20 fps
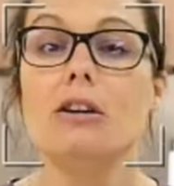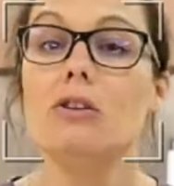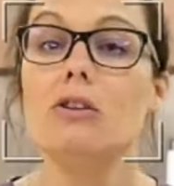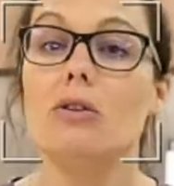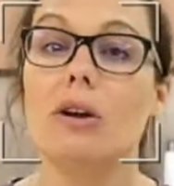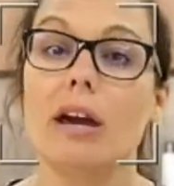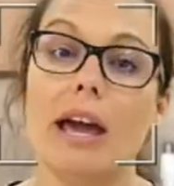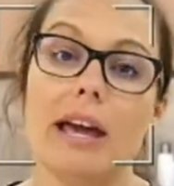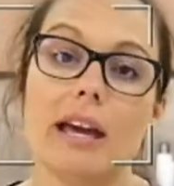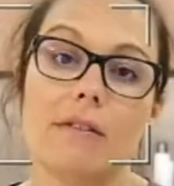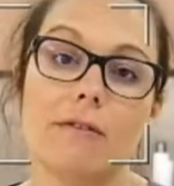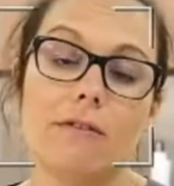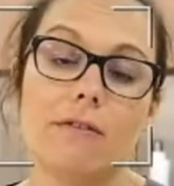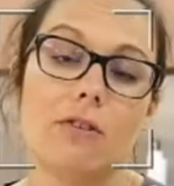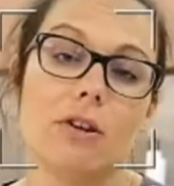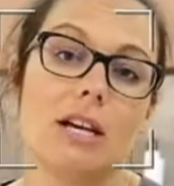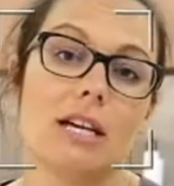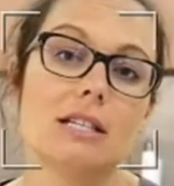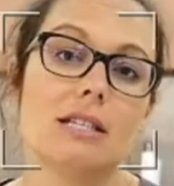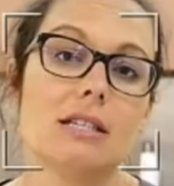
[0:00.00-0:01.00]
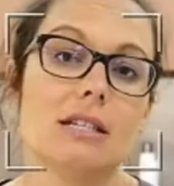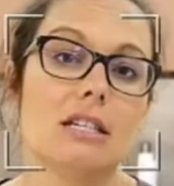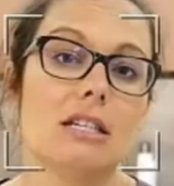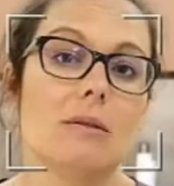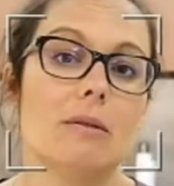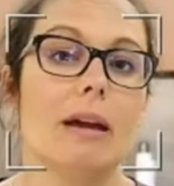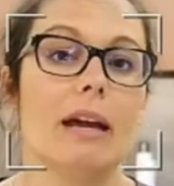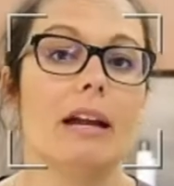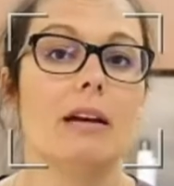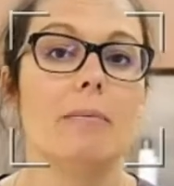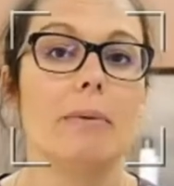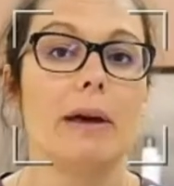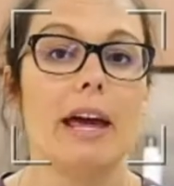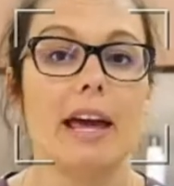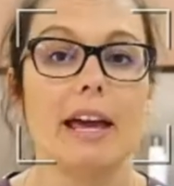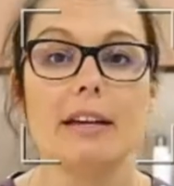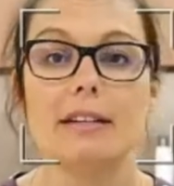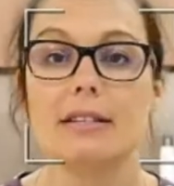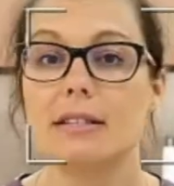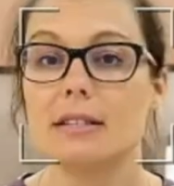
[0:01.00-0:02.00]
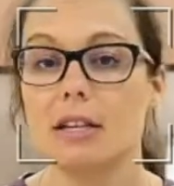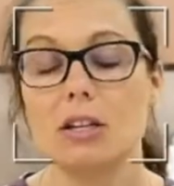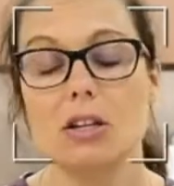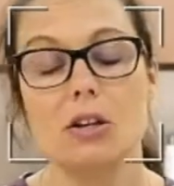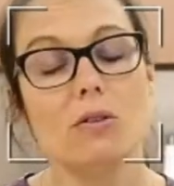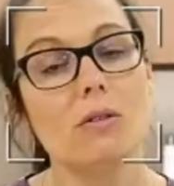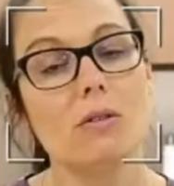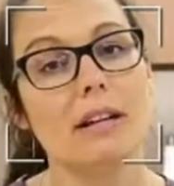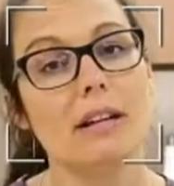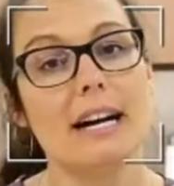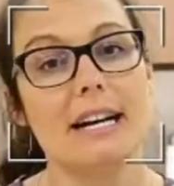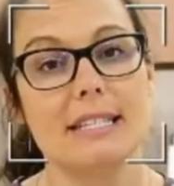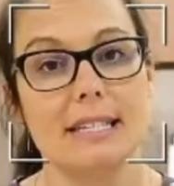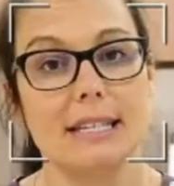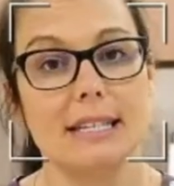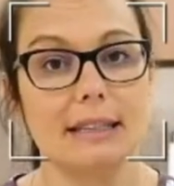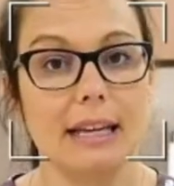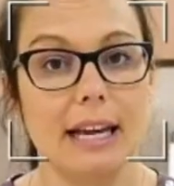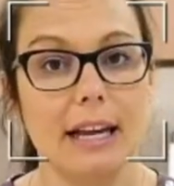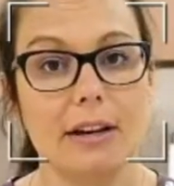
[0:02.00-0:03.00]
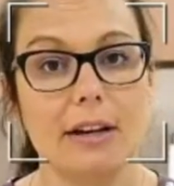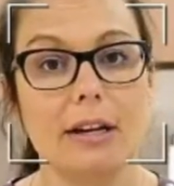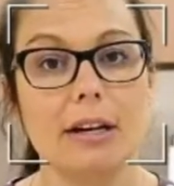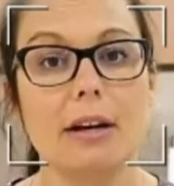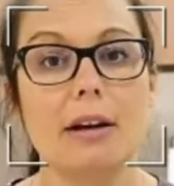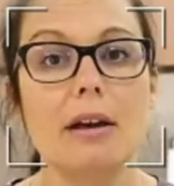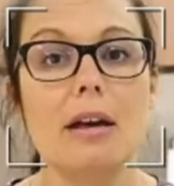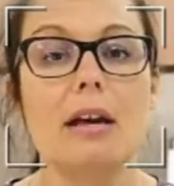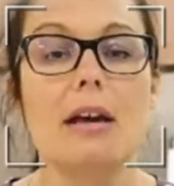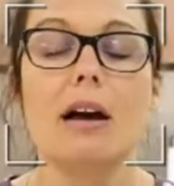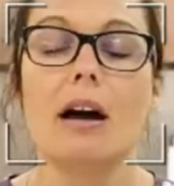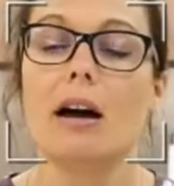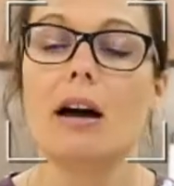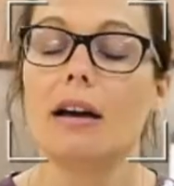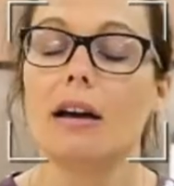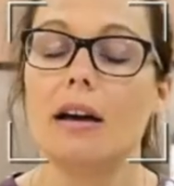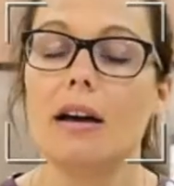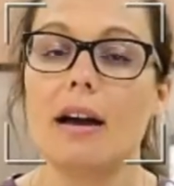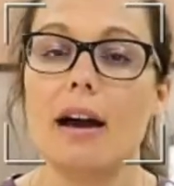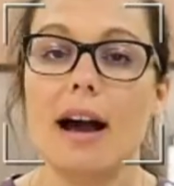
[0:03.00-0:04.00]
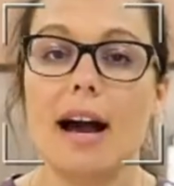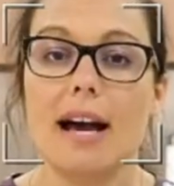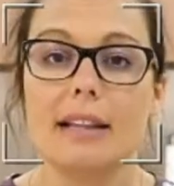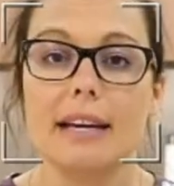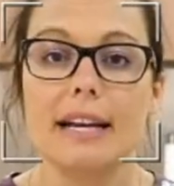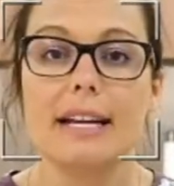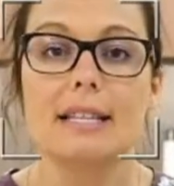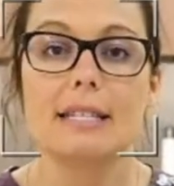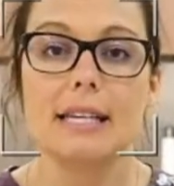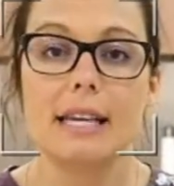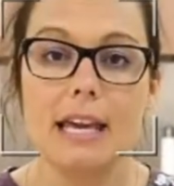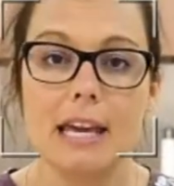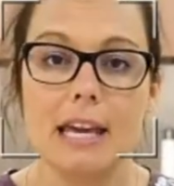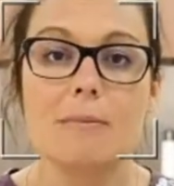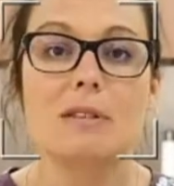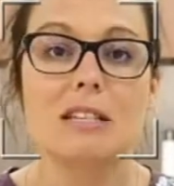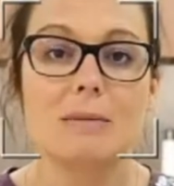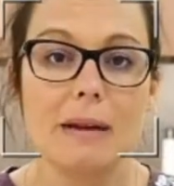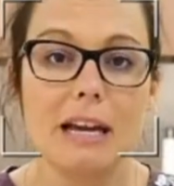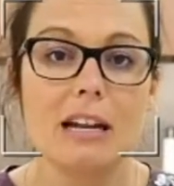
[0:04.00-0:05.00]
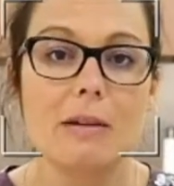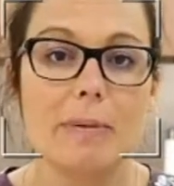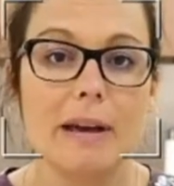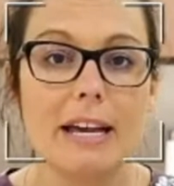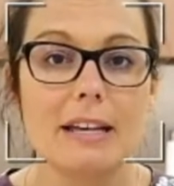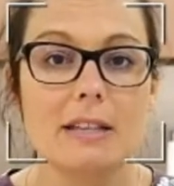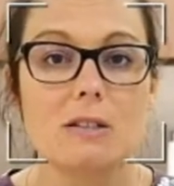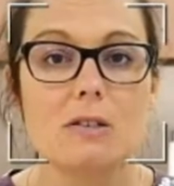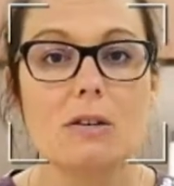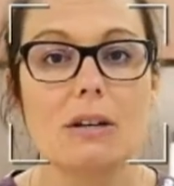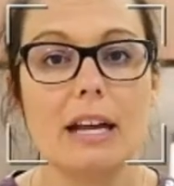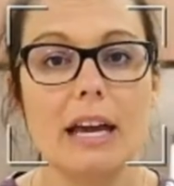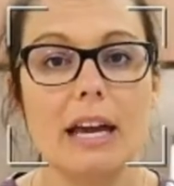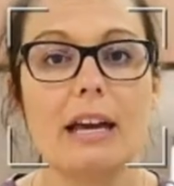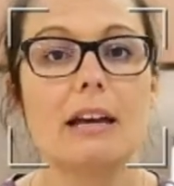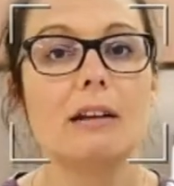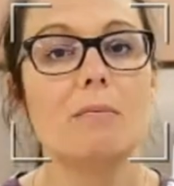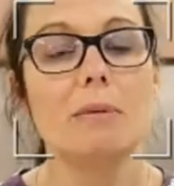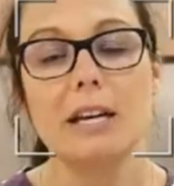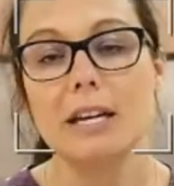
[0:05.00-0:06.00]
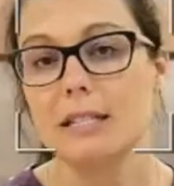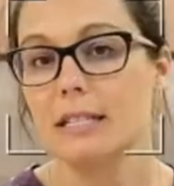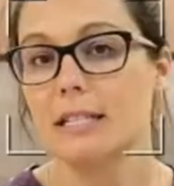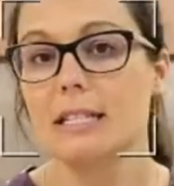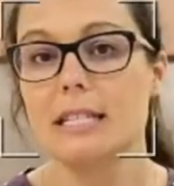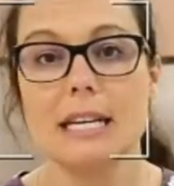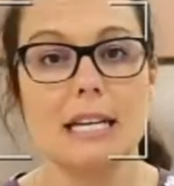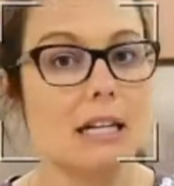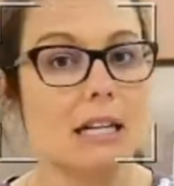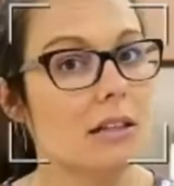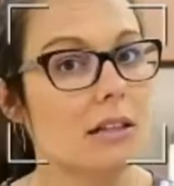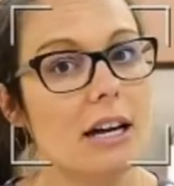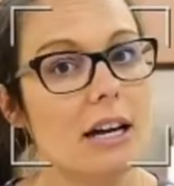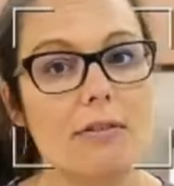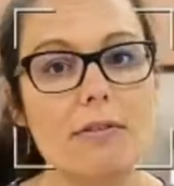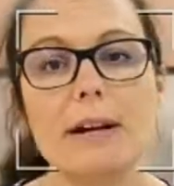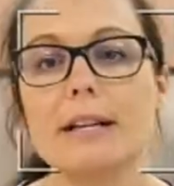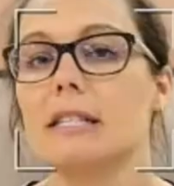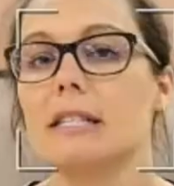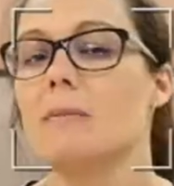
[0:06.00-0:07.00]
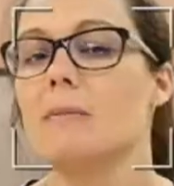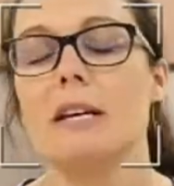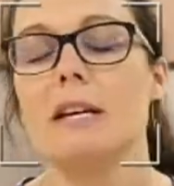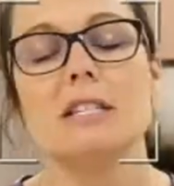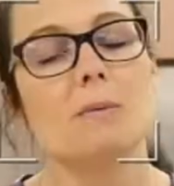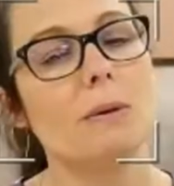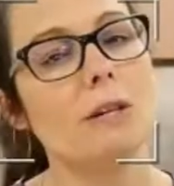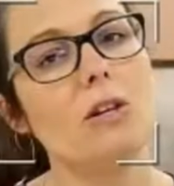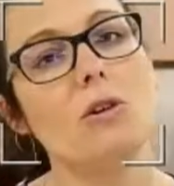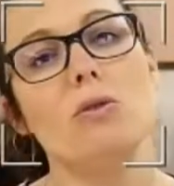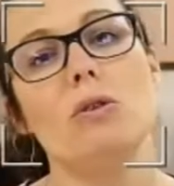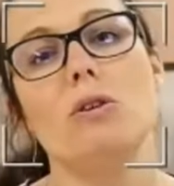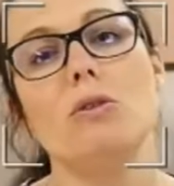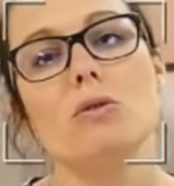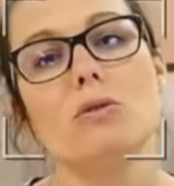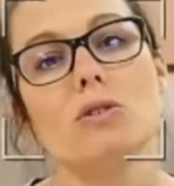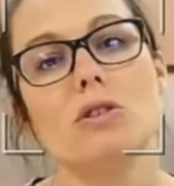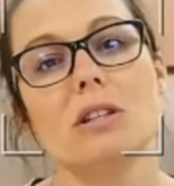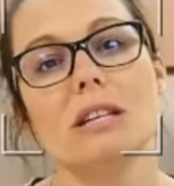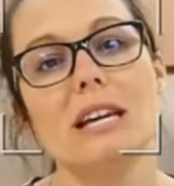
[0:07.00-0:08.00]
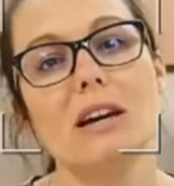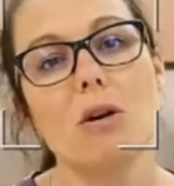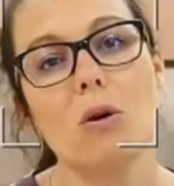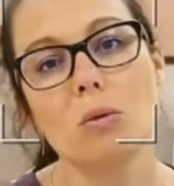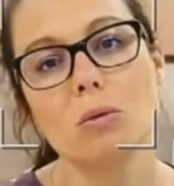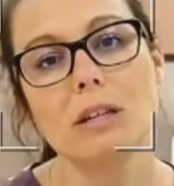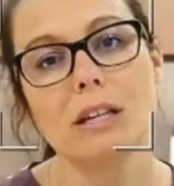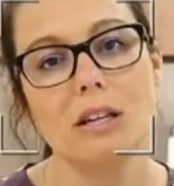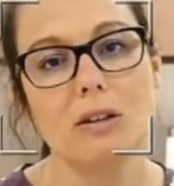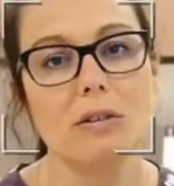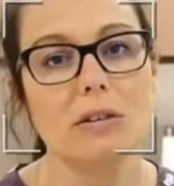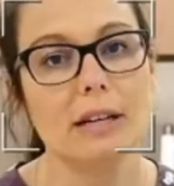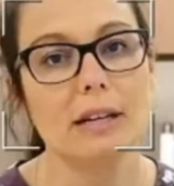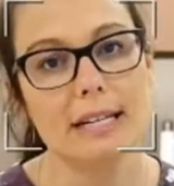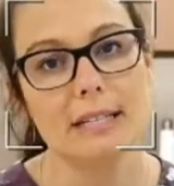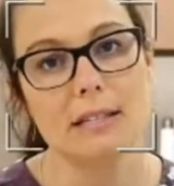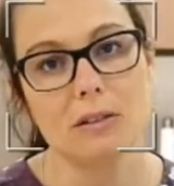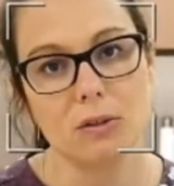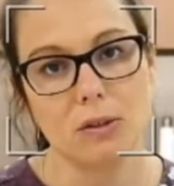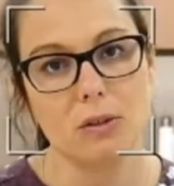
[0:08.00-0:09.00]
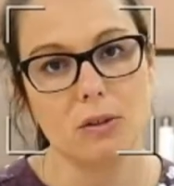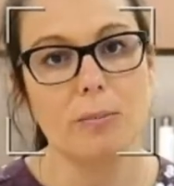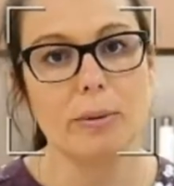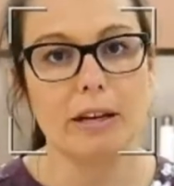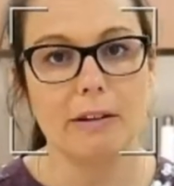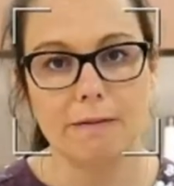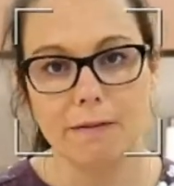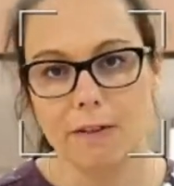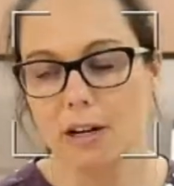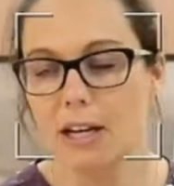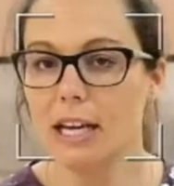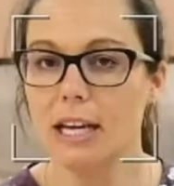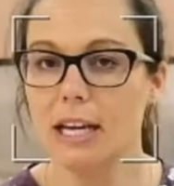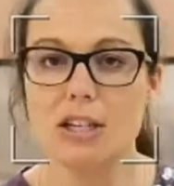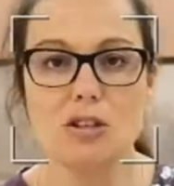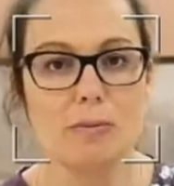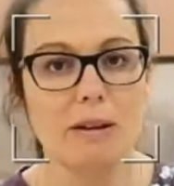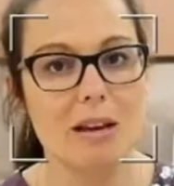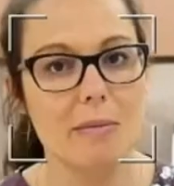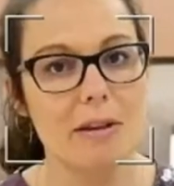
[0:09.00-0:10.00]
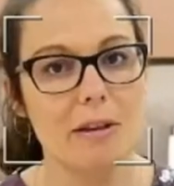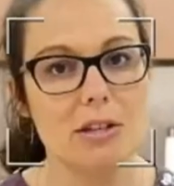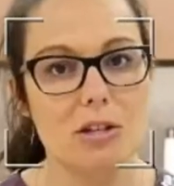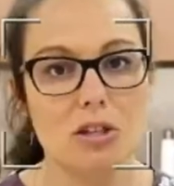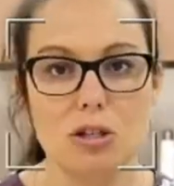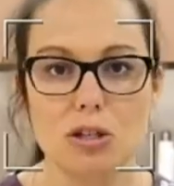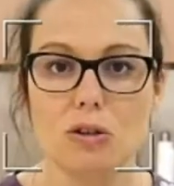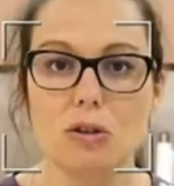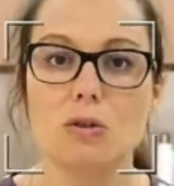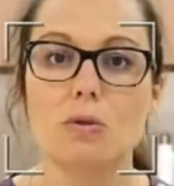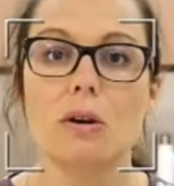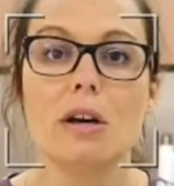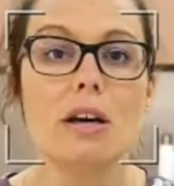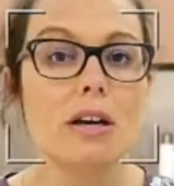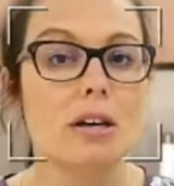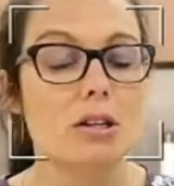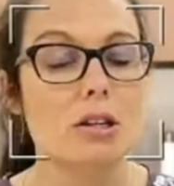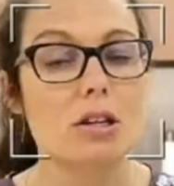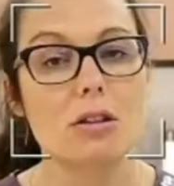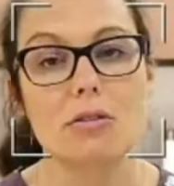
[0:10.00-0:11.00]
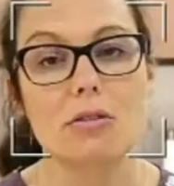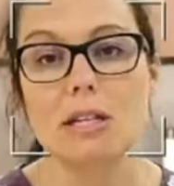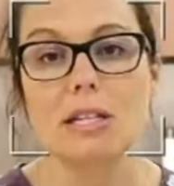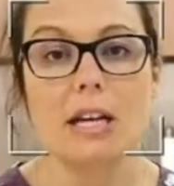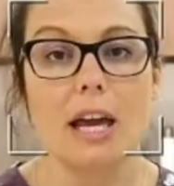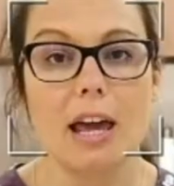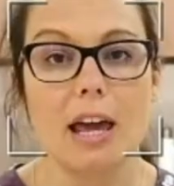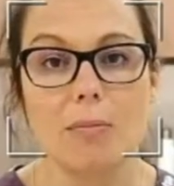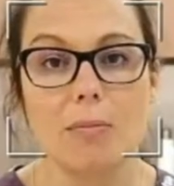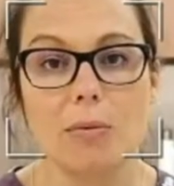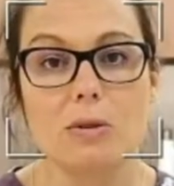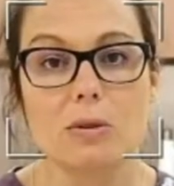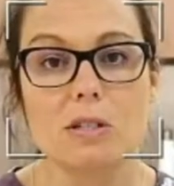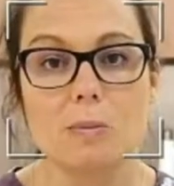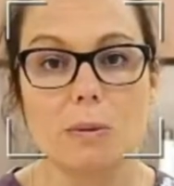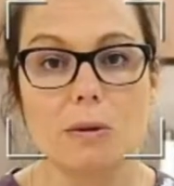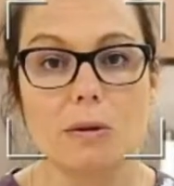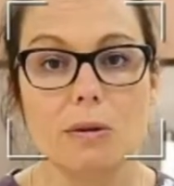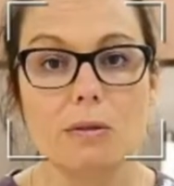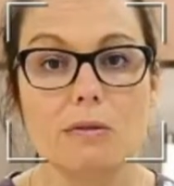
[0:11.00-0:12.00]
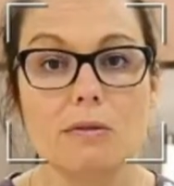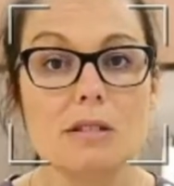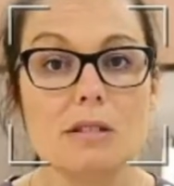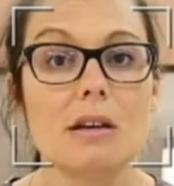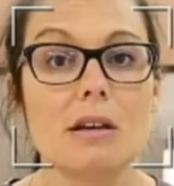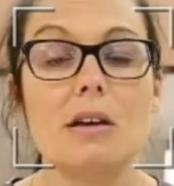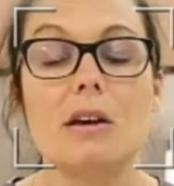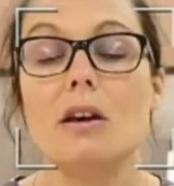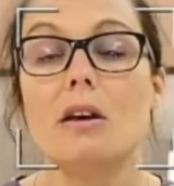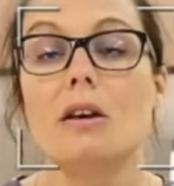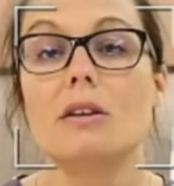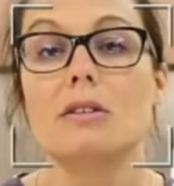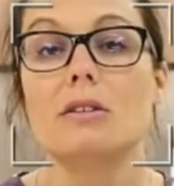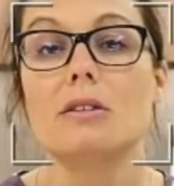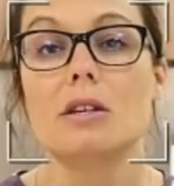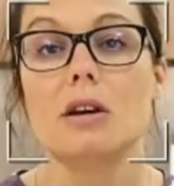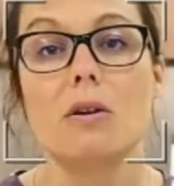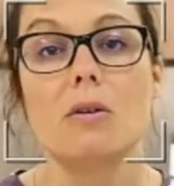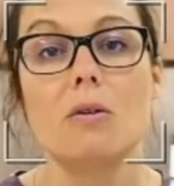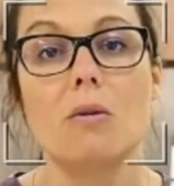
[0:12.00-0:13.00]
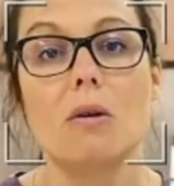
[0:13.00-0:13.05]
can freeze the tomato paste and utilize it later. I like to keep tomato paste on hand because it's in a lot of recipes, but you usually only utilize a little bit for each, maybe 2 to 3 tablespoons. So